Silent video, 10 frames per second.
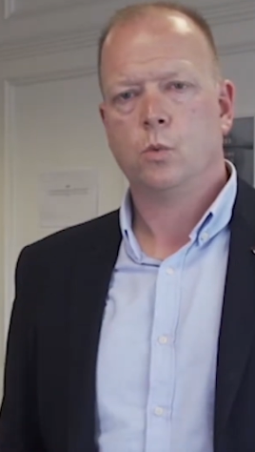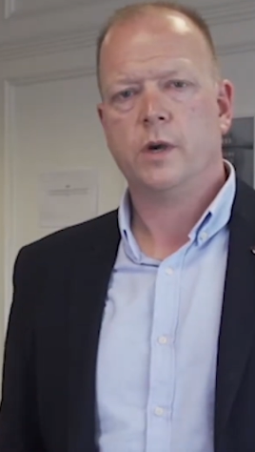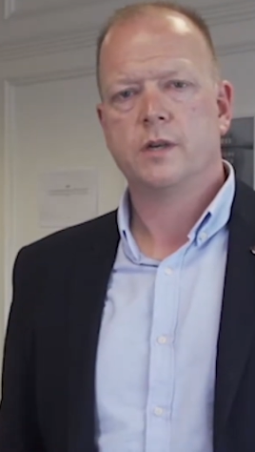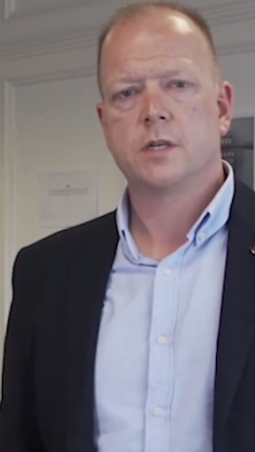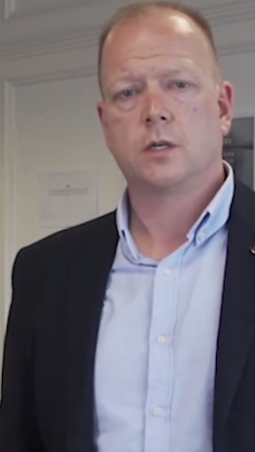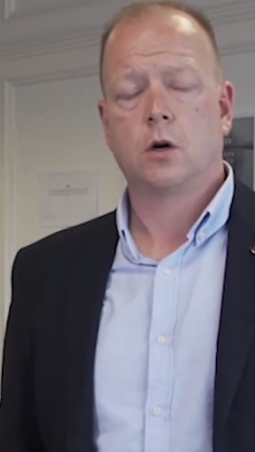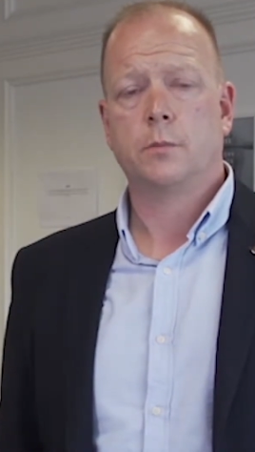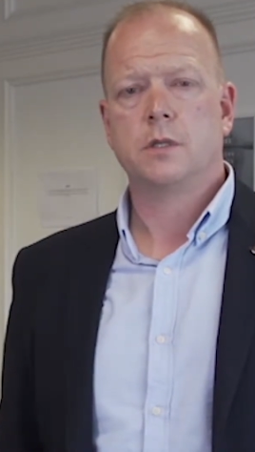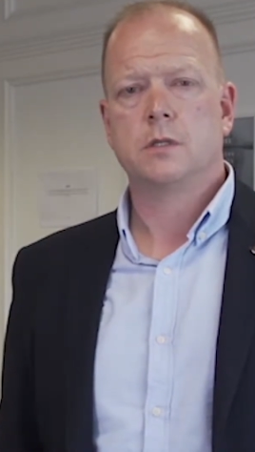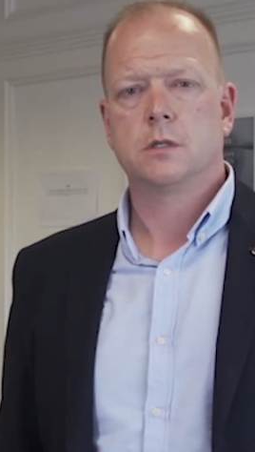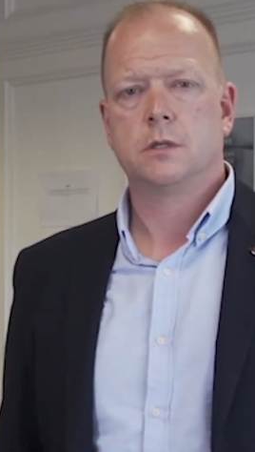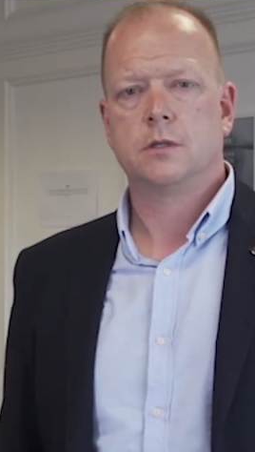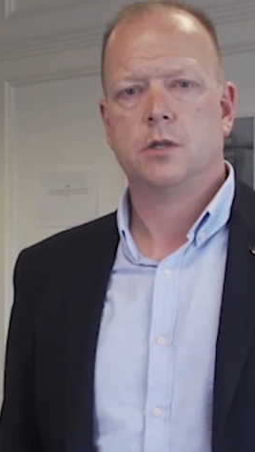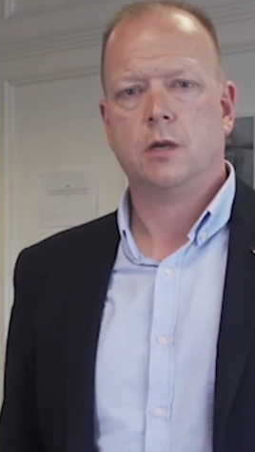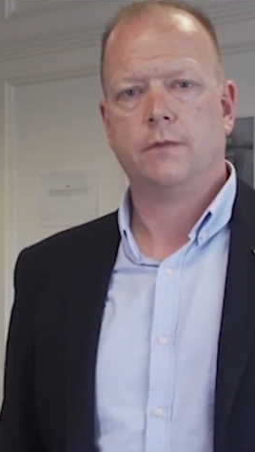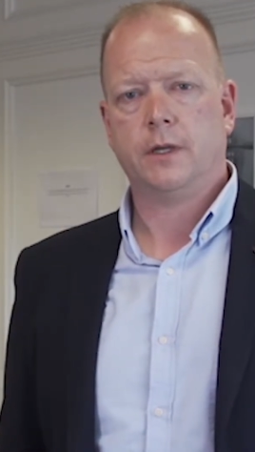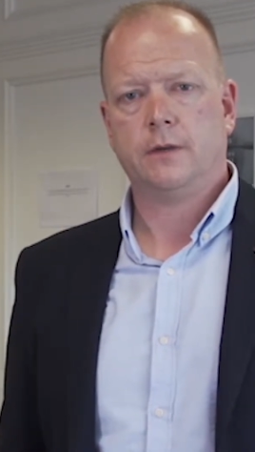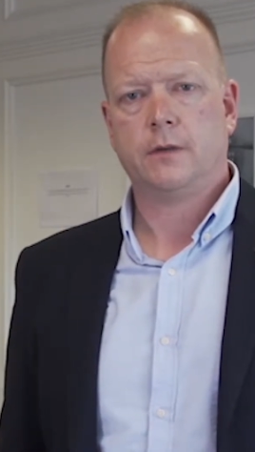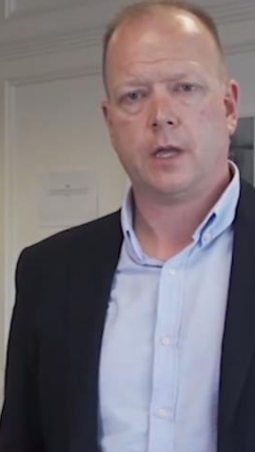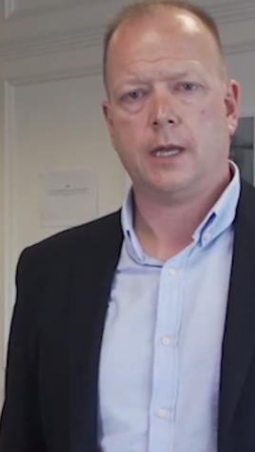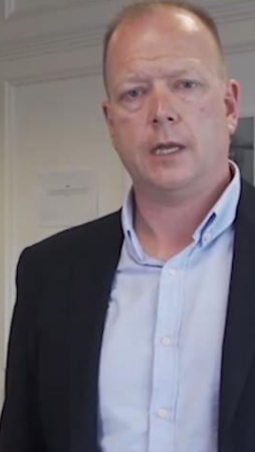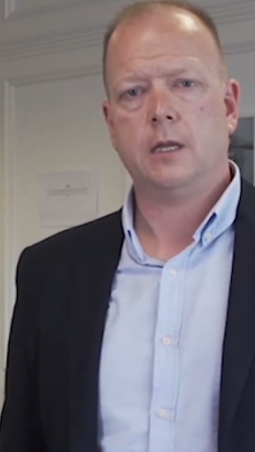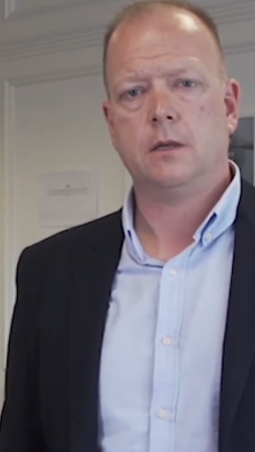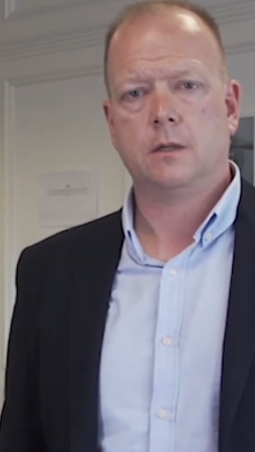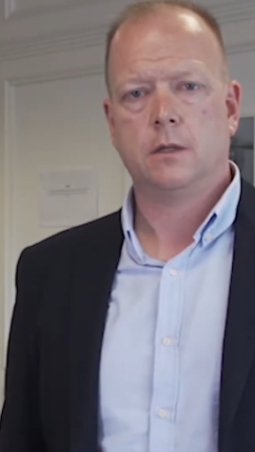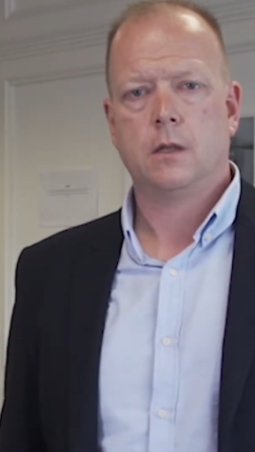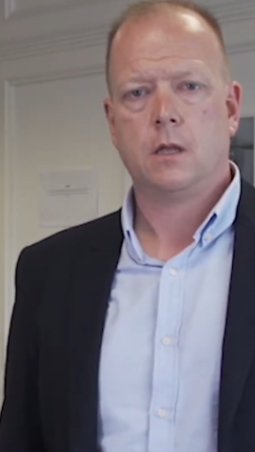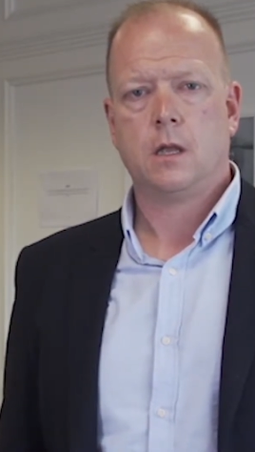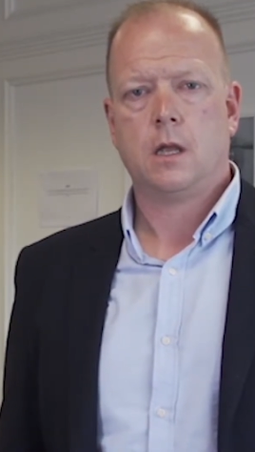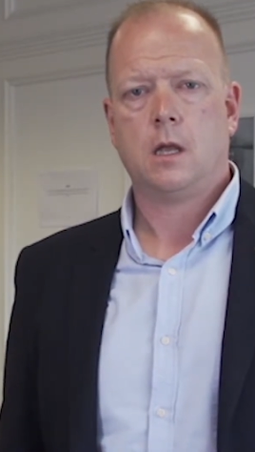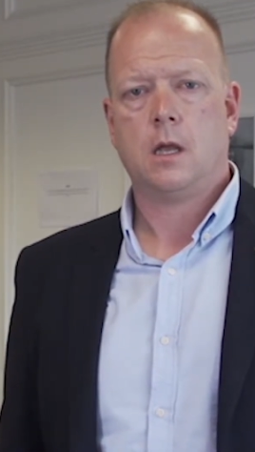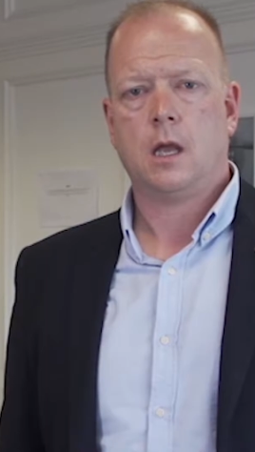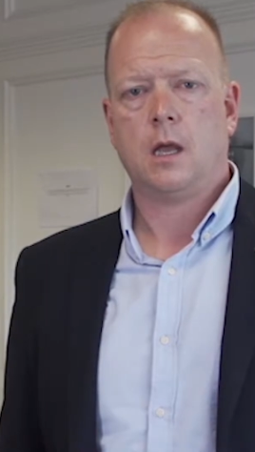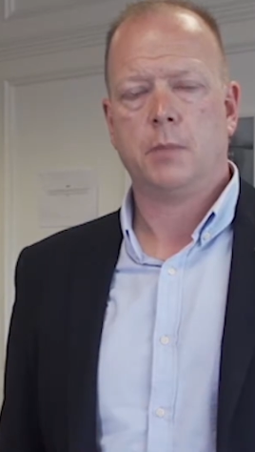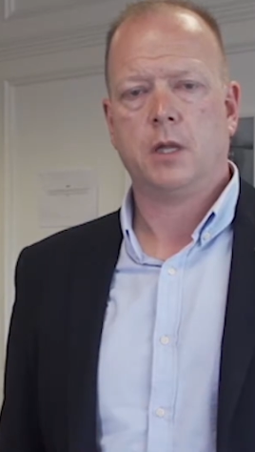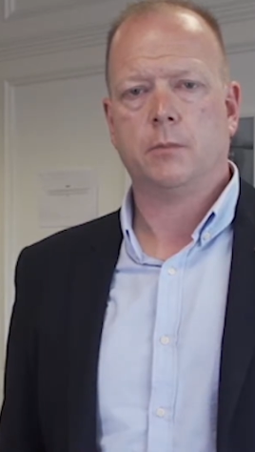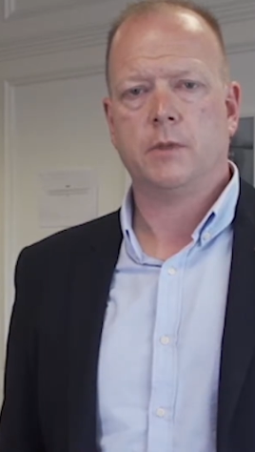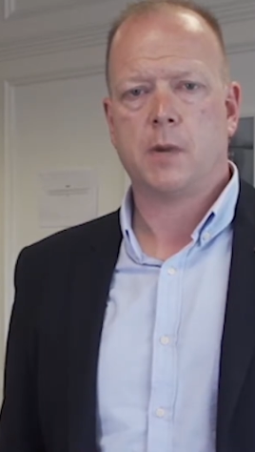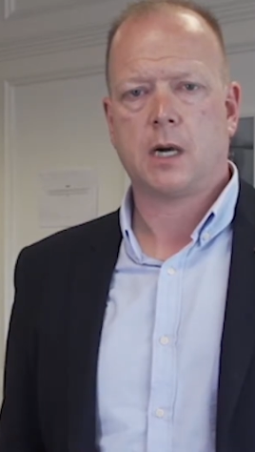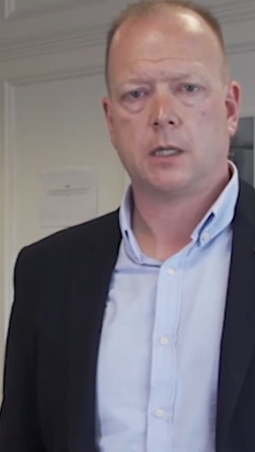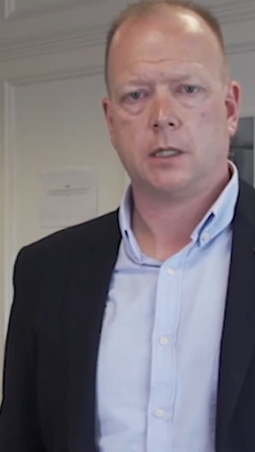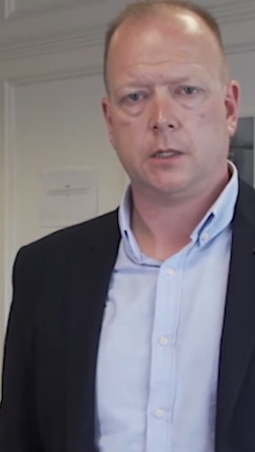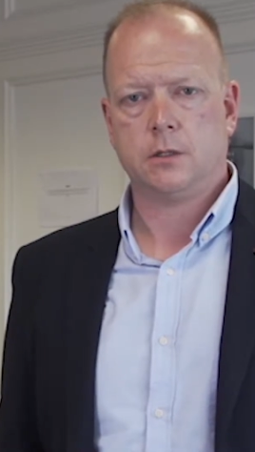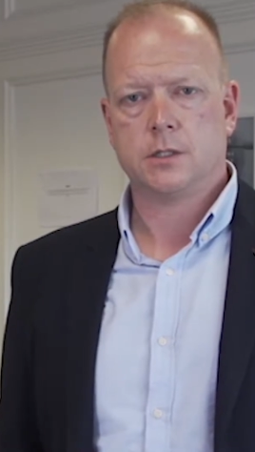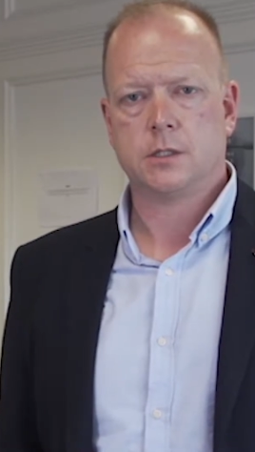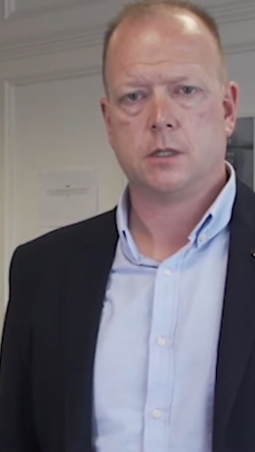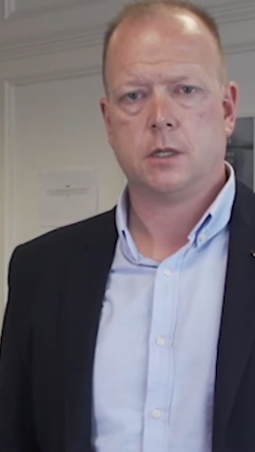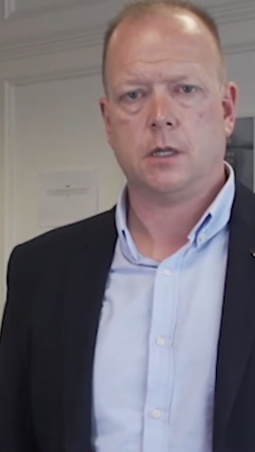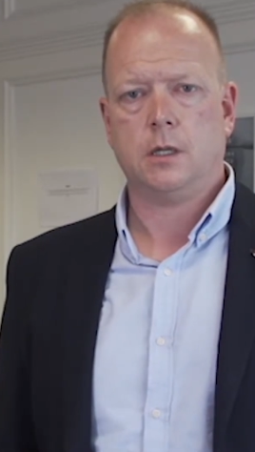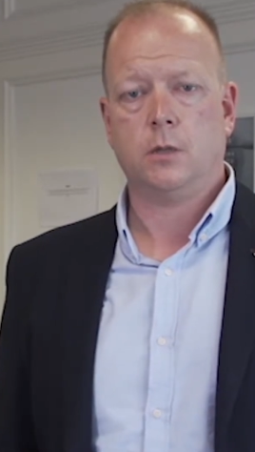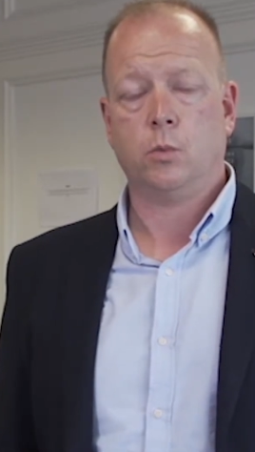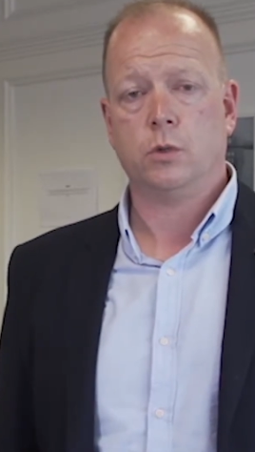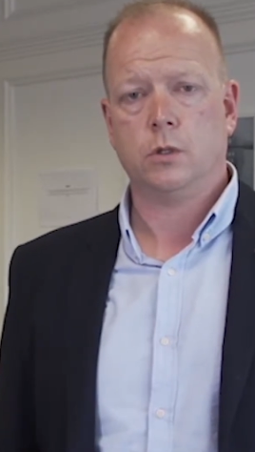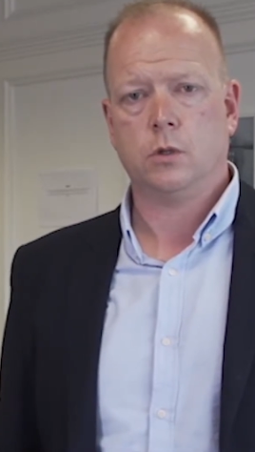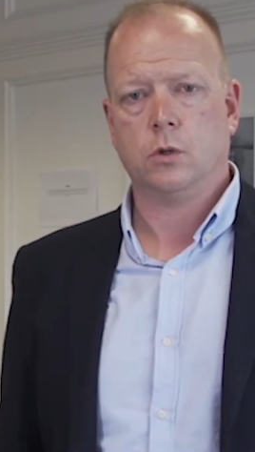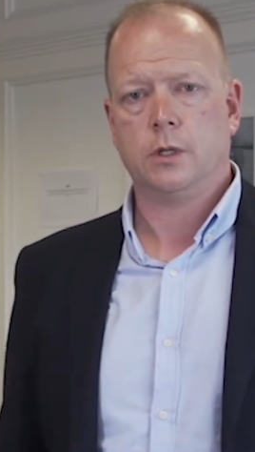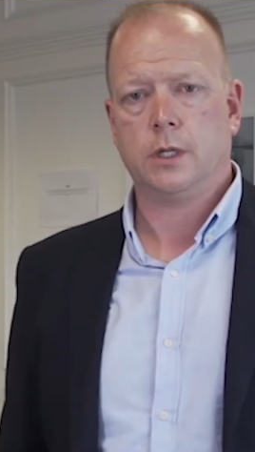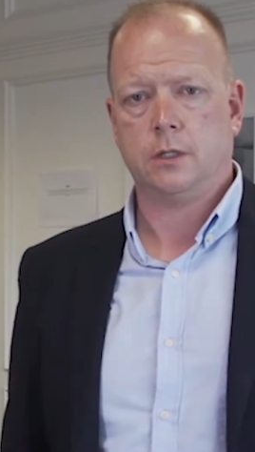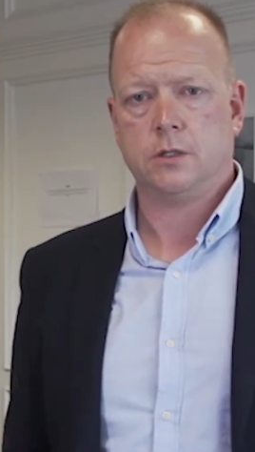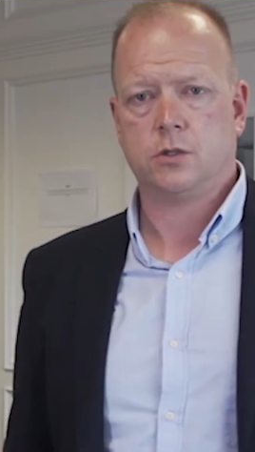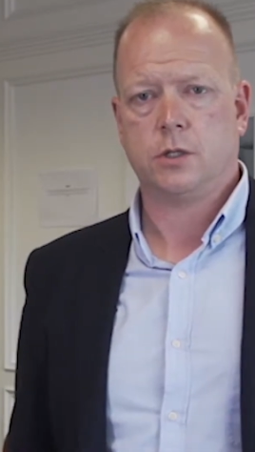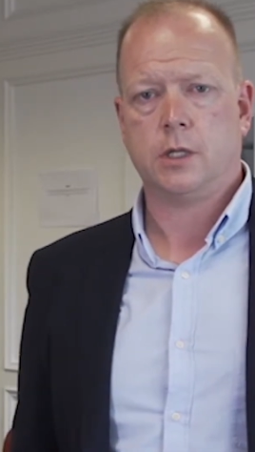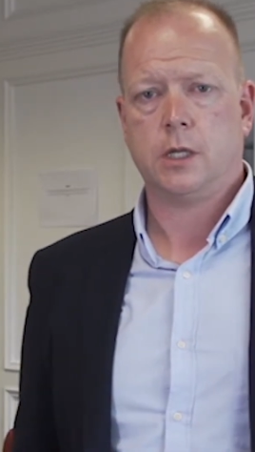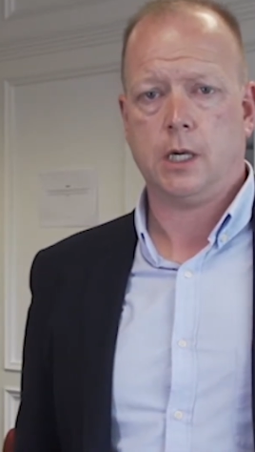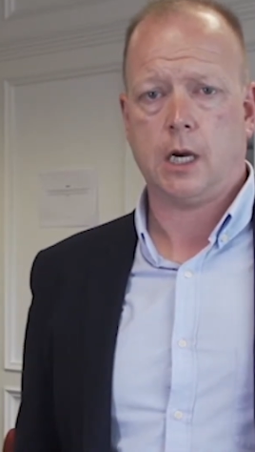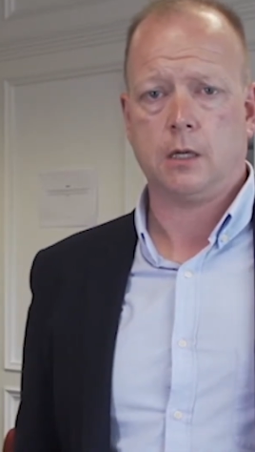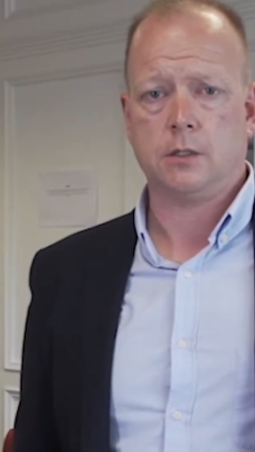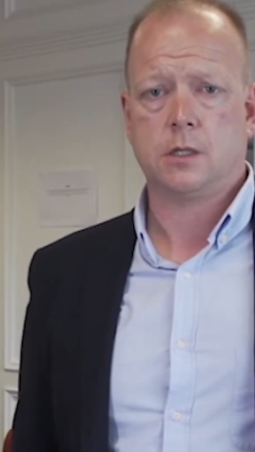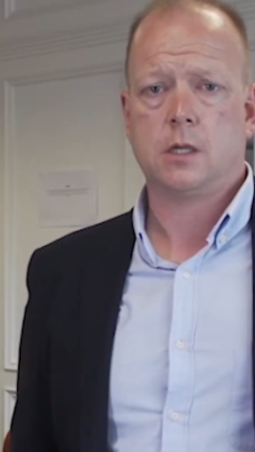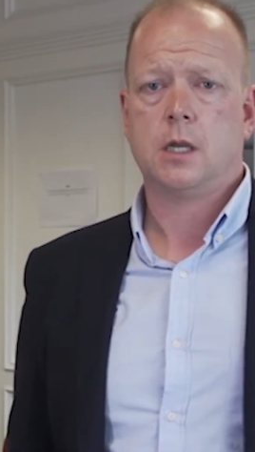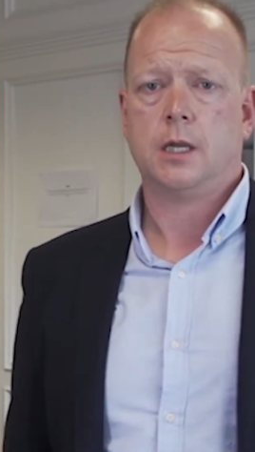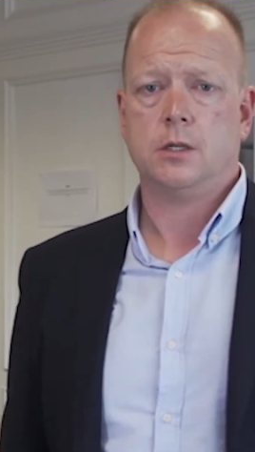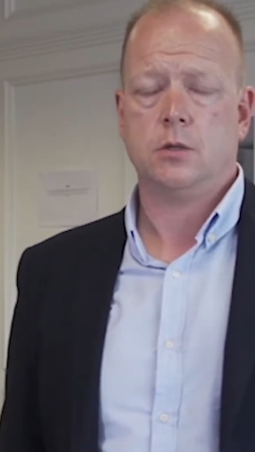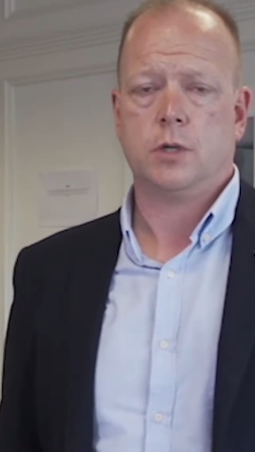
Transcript: We are determined to innovate and lead and become the market leaders in the wooden door industry in Ireland and the U